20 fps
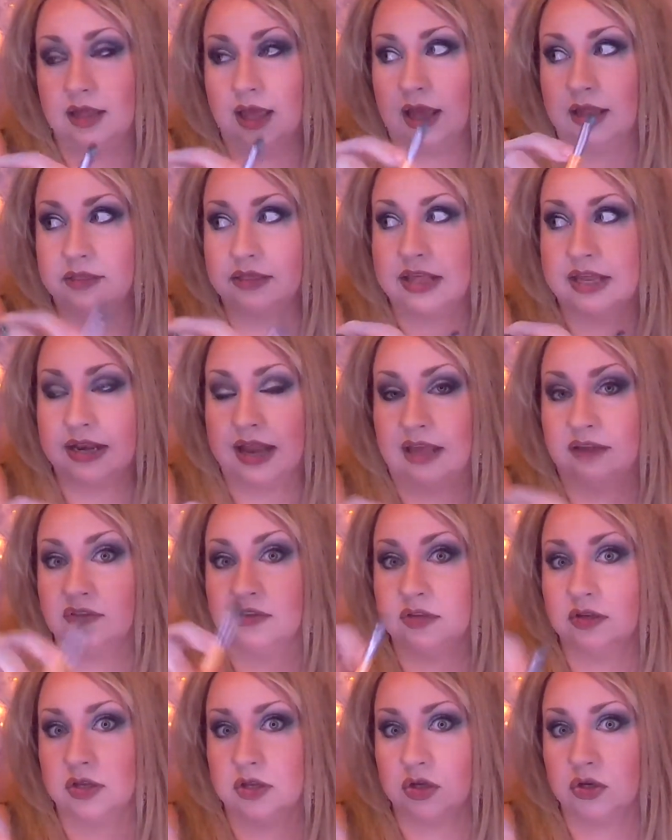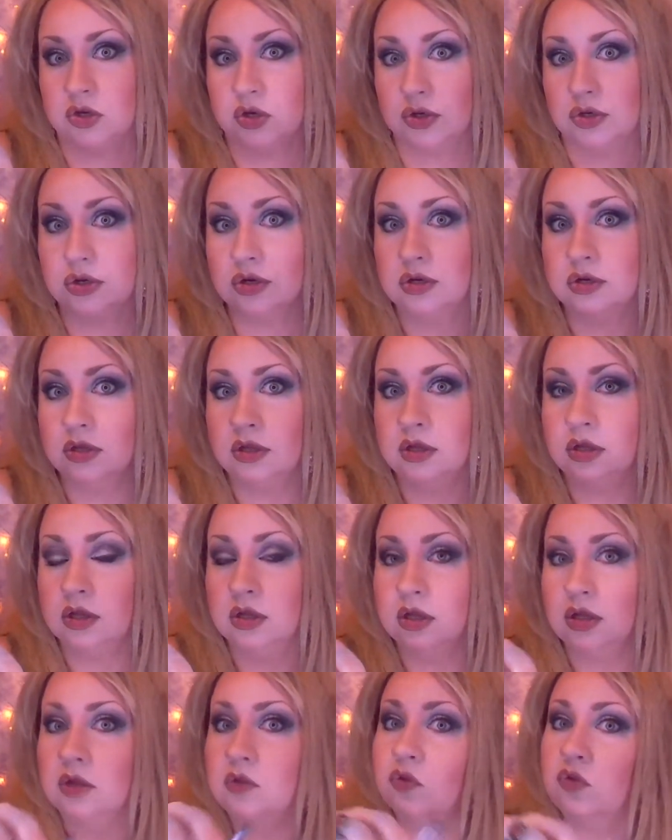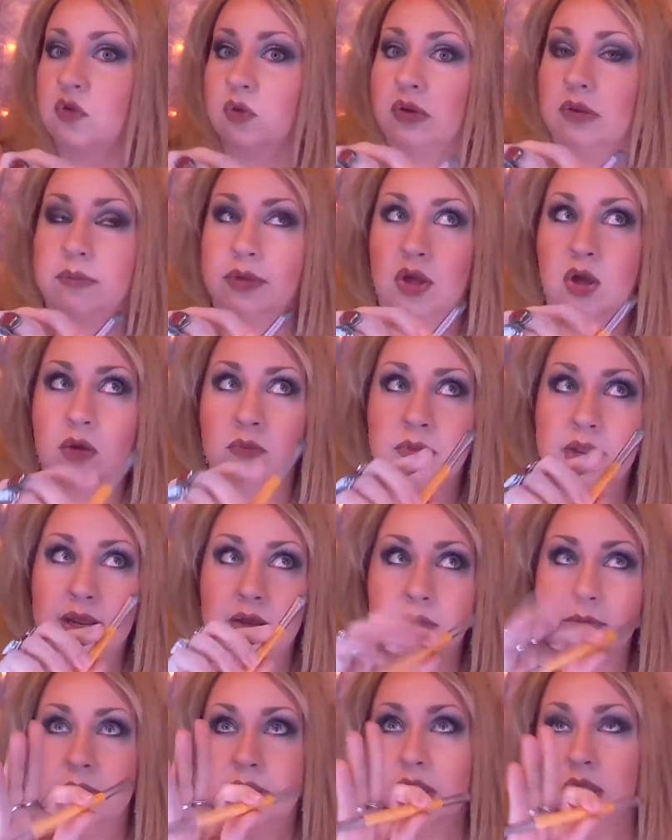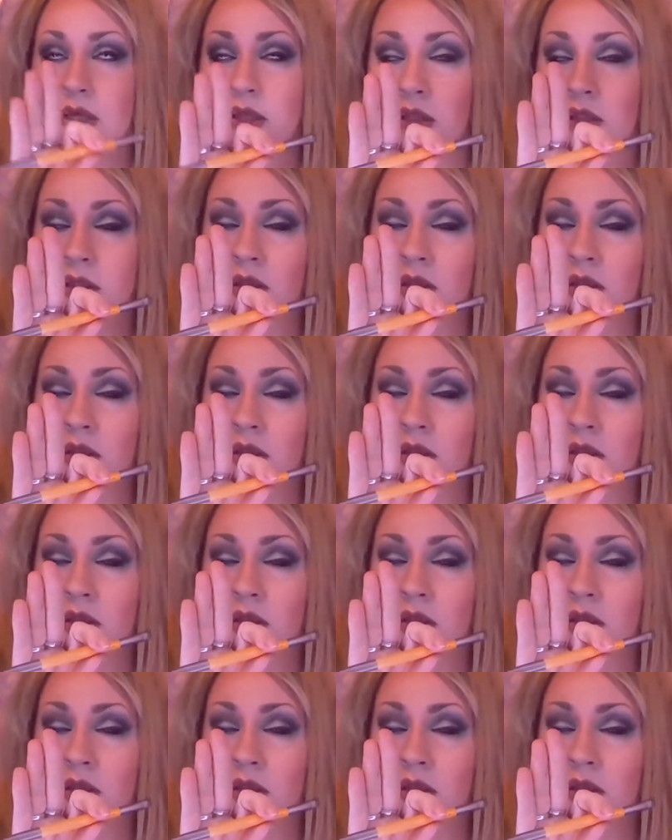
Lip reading: and then I stutter. So I'm going to calm down a minute.